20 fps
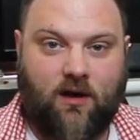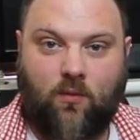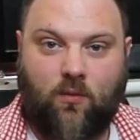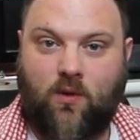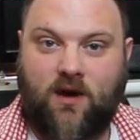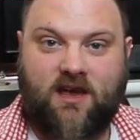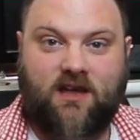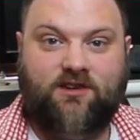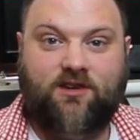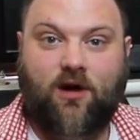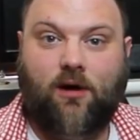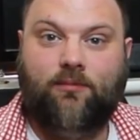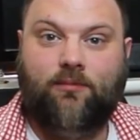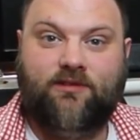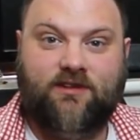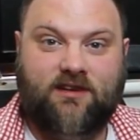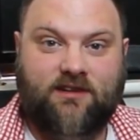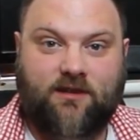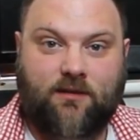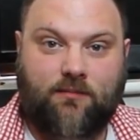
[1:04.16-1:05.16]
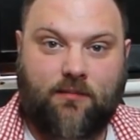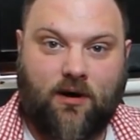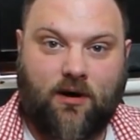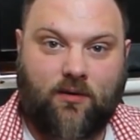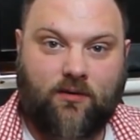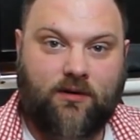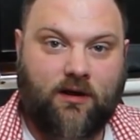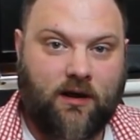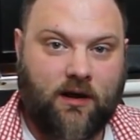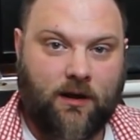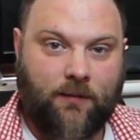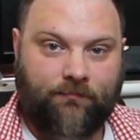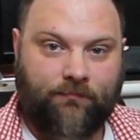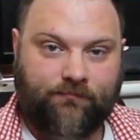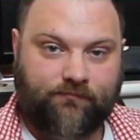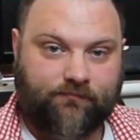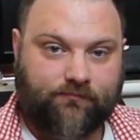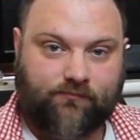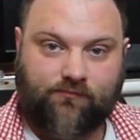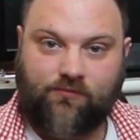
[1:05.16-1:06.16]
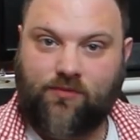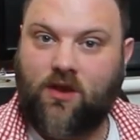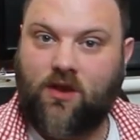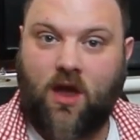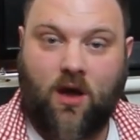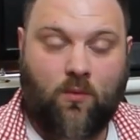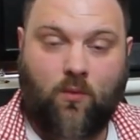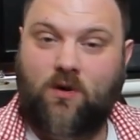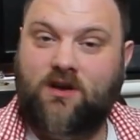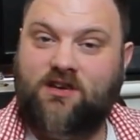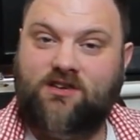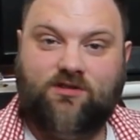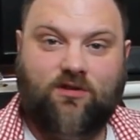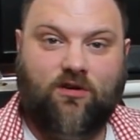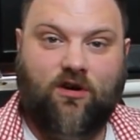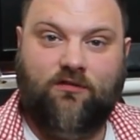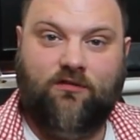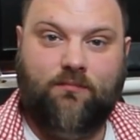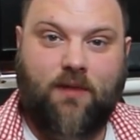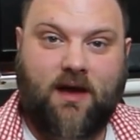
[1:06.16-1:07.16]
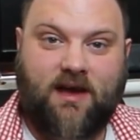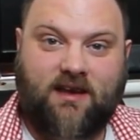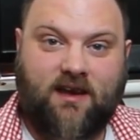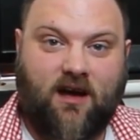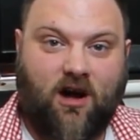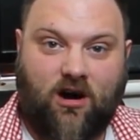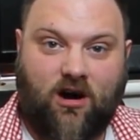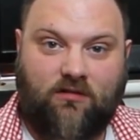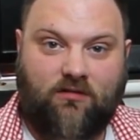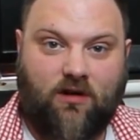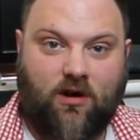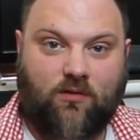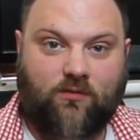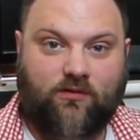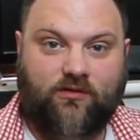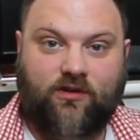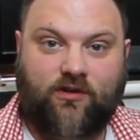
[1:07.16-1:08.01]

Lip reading: We adopted the mode and we sort of made it our own,